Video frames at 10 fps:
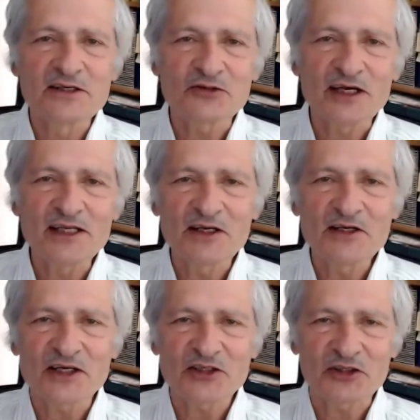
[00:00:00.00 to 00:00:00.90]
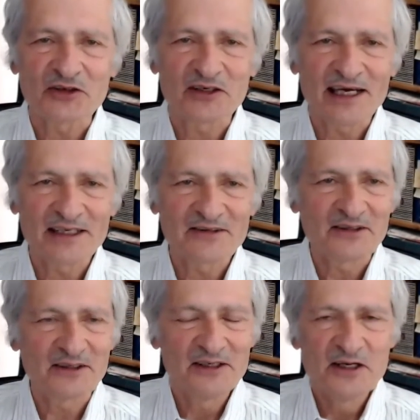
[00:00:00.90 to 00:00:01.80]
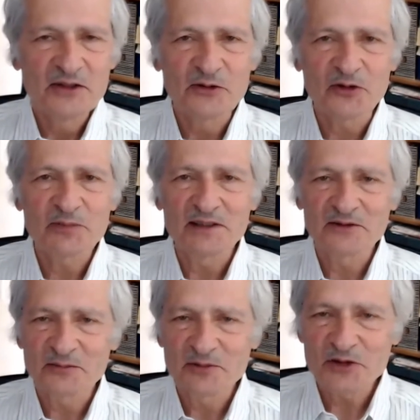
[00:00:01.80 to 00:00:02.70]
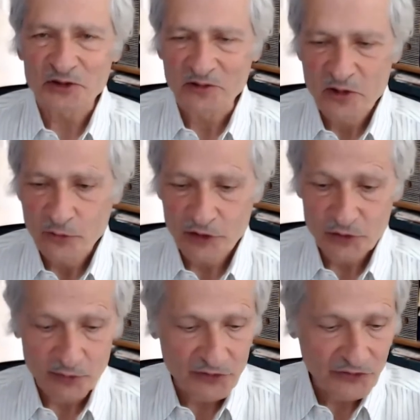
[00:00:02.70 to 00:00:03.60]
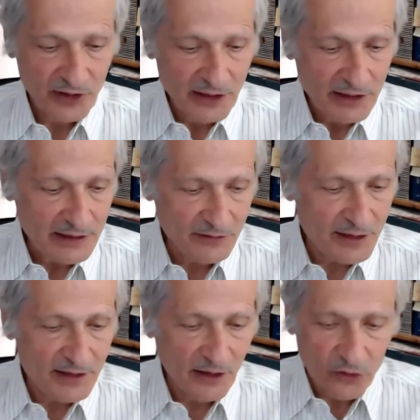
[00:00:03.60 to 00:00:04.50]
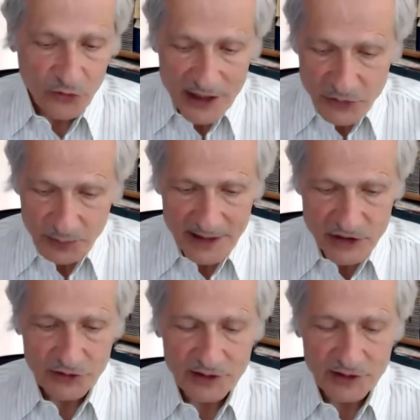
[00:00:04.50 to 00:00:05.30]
training session at the European Commission, which was indeed a great pleasure.